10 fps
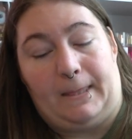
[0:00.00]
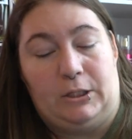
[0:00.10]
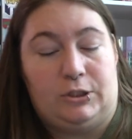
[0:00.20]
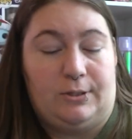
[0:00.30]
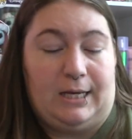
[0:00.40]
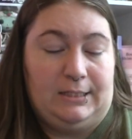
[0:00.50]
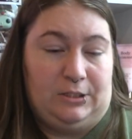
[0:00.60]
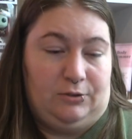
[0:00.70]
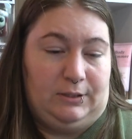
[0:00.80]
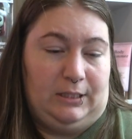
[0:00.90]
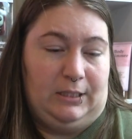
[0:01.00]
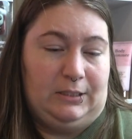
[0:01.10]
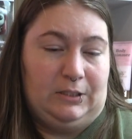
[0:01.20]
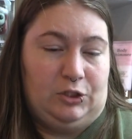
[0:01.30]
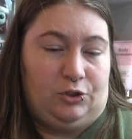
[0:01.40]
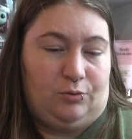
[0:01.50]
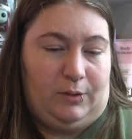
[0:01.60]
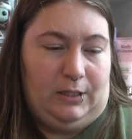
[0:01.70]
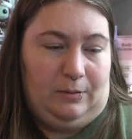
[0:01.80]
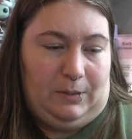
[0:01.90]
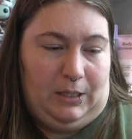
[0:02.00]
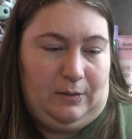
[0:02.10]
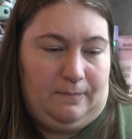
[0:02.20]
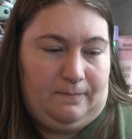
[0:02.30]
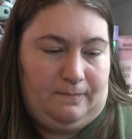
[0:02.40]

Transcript: So that's interesting. That does intrigue me.